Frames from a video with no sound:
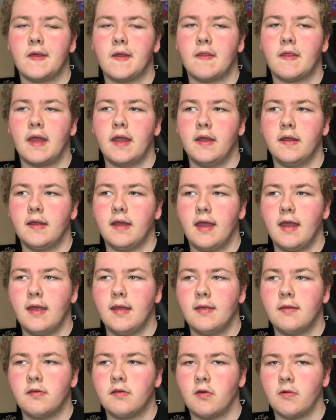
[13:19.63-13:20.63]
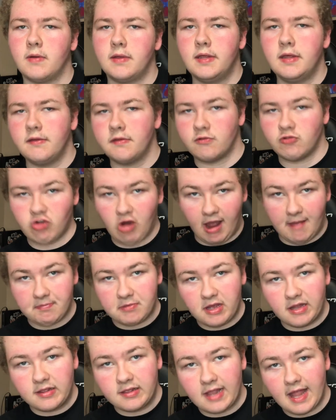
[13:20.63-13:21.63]
And, like, so he's trapped
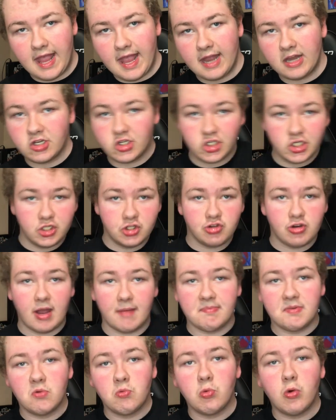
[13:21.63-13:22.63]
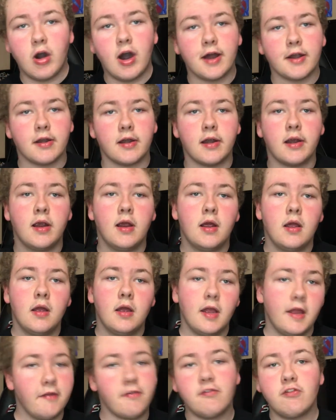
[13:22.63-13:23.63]
on land. She's trapped in water.
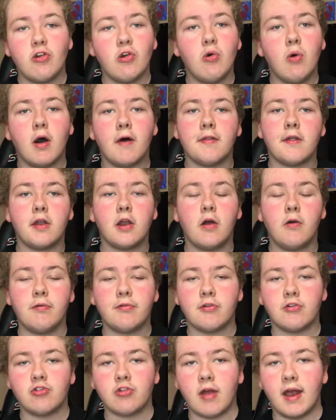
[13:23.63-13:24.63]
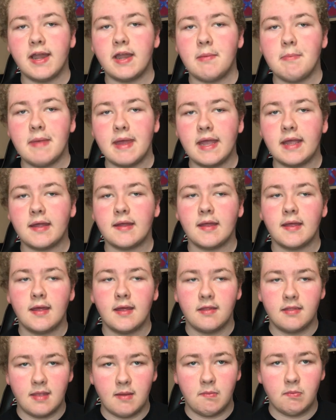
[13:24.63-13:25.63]
It's too on the nose. They're trying to make
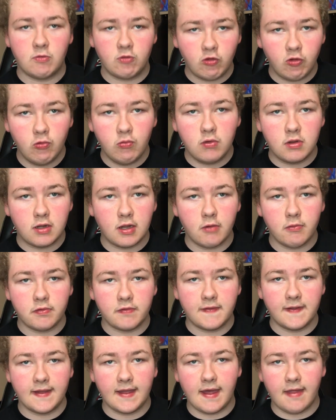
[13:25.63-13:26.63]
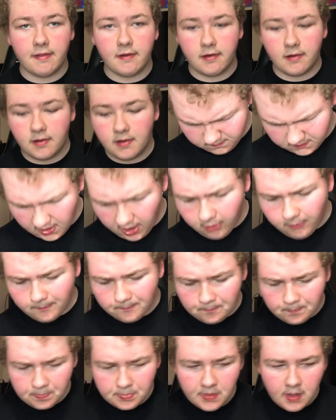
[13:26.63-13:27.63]
them too close together. Oh,
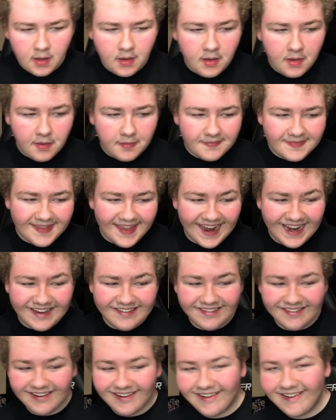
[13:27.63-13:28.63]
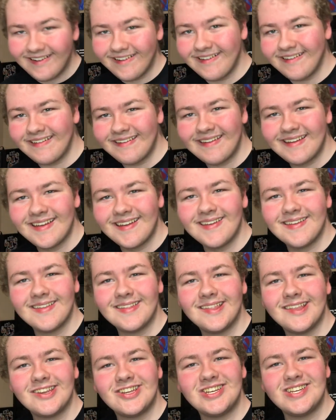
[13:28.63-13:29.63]
they turned
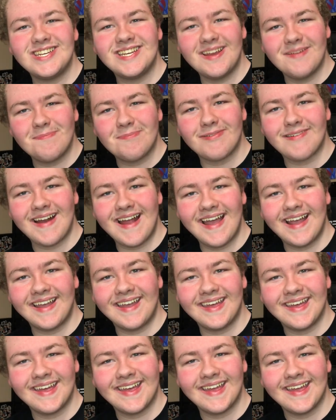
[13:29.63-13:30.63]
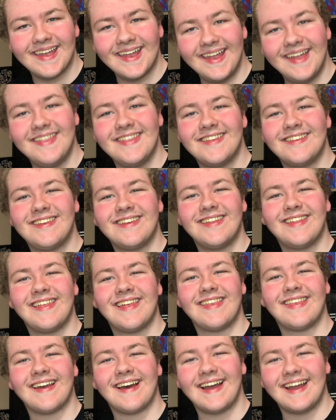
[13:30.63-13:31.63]
the shipwreck into
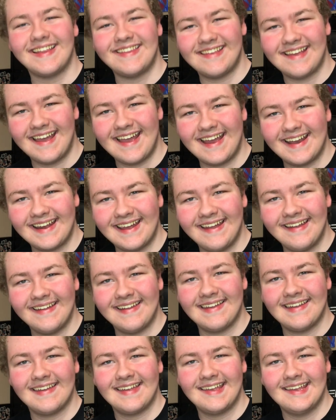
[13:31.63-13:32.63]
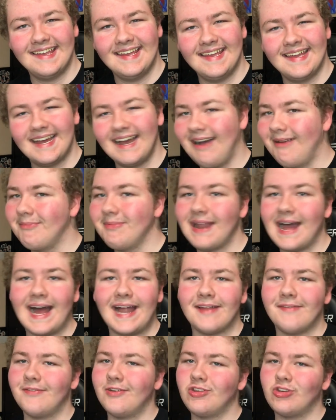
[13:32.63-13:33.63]
the Titanic. I'm
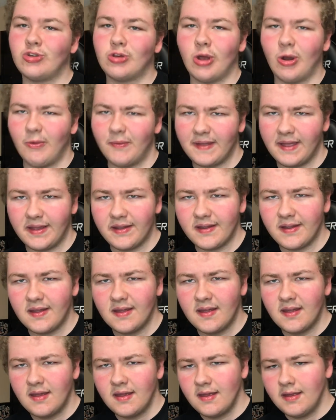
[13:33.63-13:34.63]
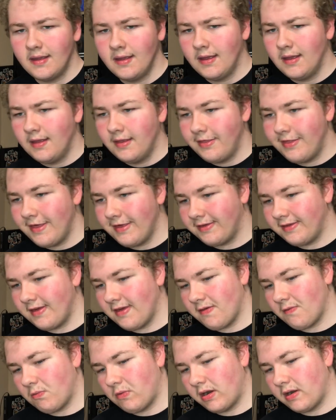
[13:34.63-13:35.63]
not even joking. This
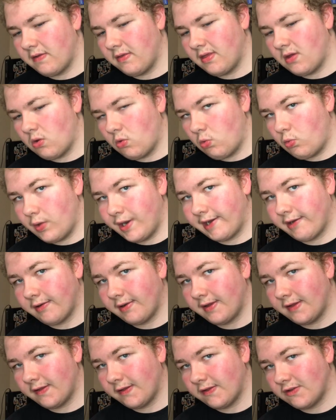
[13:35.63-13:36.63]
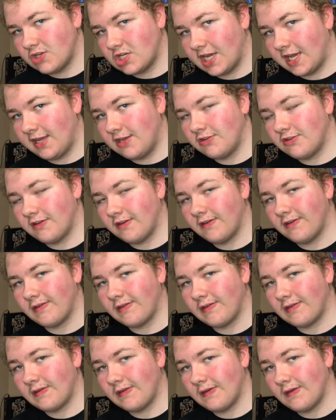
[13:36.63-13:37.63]
is one of the weirdest
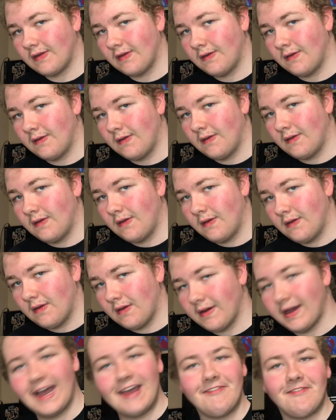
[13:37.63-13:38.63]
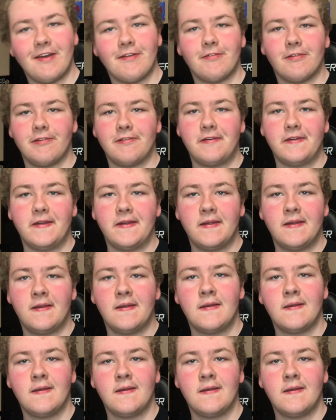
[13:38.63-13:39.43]
changes I've ever seen.